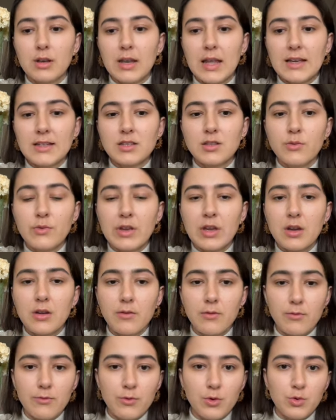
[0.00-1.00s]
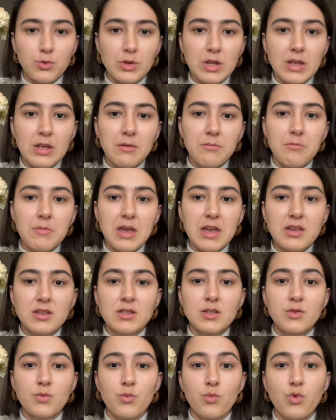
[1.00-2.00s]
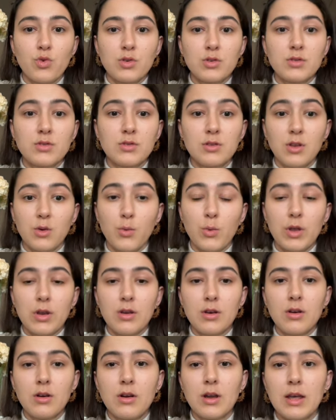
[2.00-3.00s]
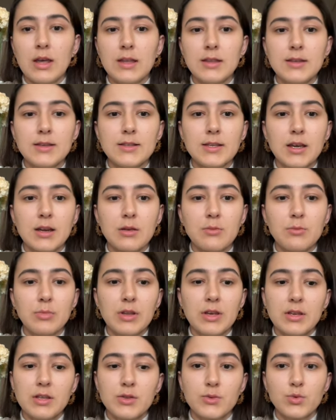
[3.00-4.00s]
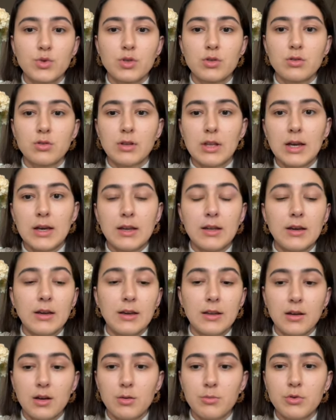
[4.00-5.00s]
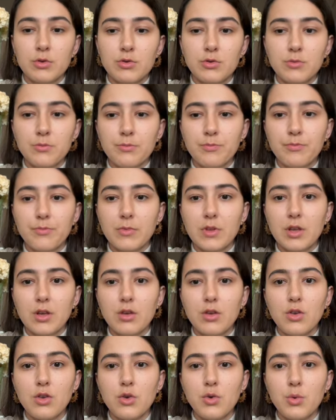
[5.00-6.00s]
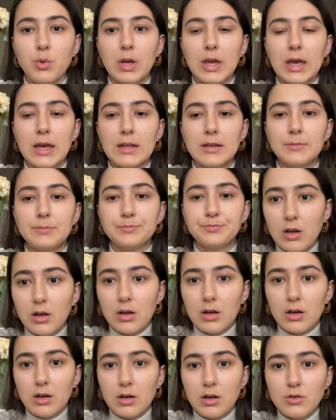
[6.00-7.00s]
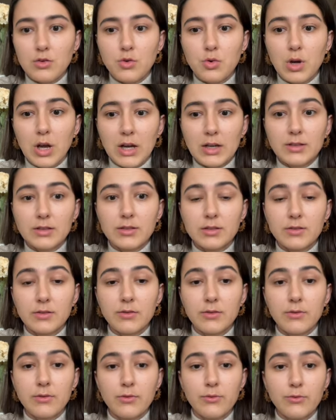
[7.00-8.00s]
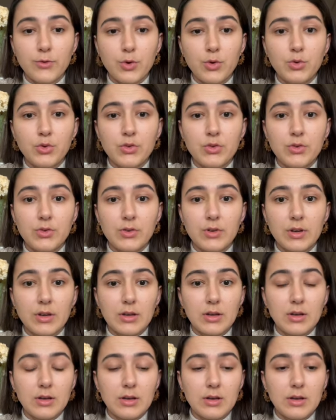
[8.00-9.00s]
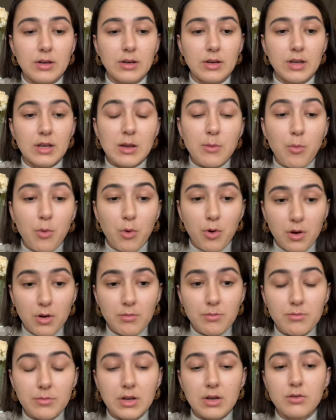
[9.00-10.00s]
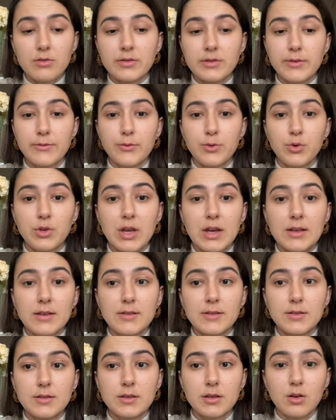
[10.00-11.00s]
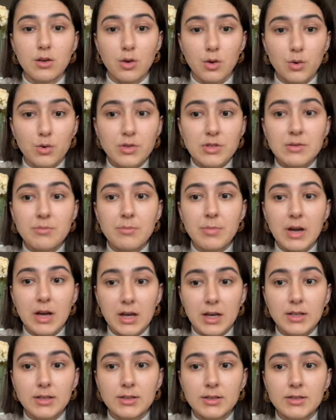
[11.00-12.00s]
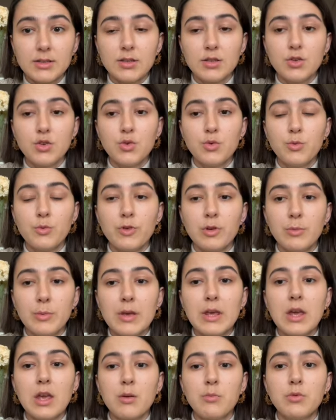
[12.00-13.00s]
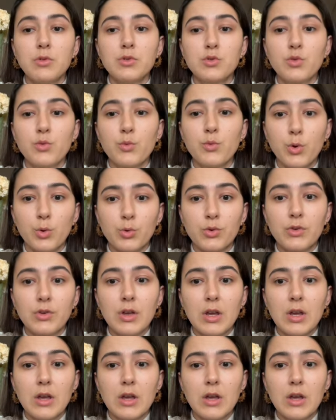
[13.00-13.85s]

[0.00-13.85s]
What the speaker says: Last week voting, Base was the winner, and the second place was Solana and Arbitrum. You can't vote anymore because the vote has closed, but you will be able to vote